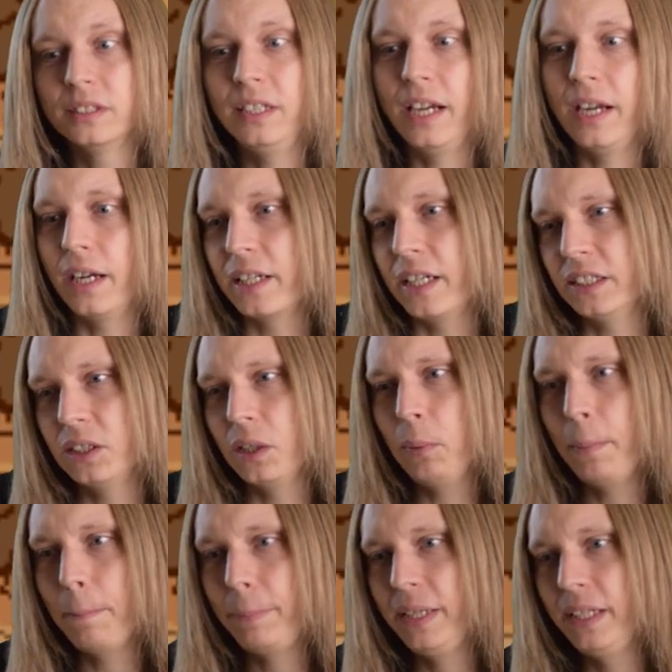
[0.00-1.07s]
Yeah, okay, so I
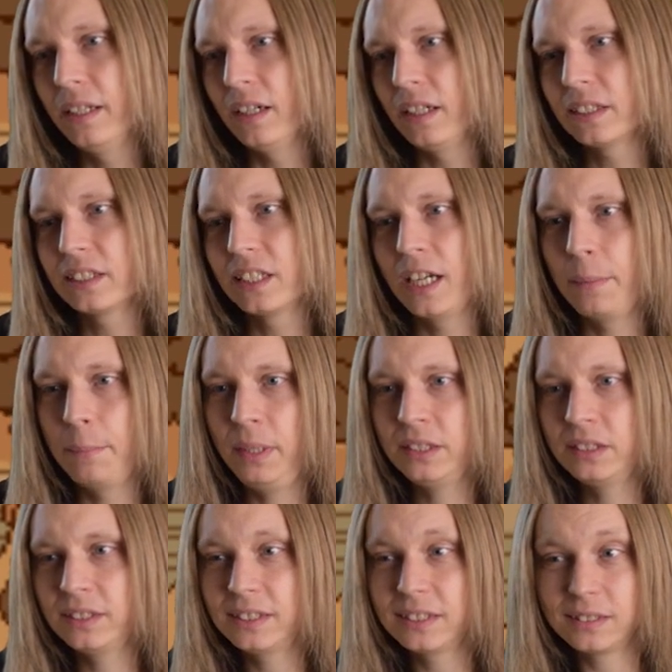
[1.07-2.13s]
went B last time.
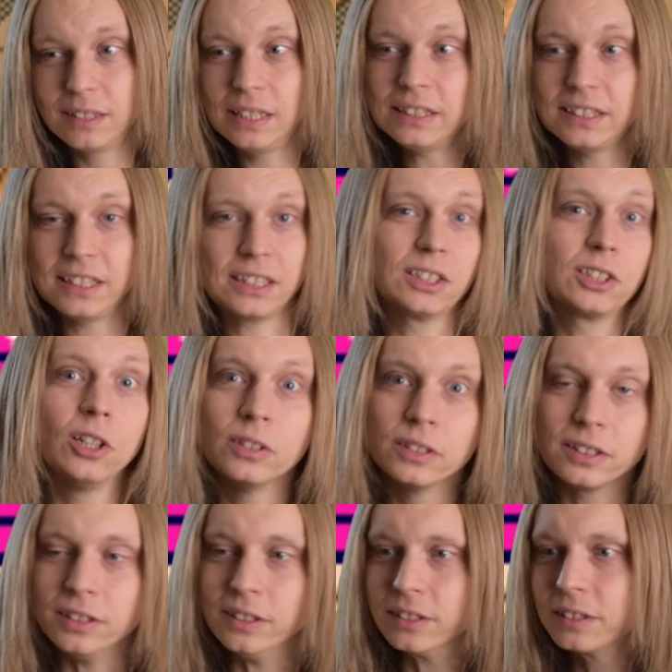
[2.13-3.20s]
Let's stick to
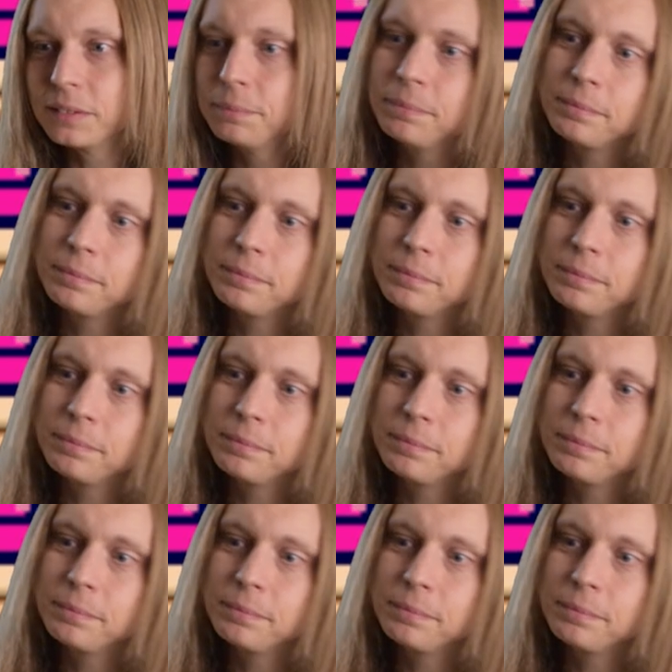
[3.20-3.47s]
consonants.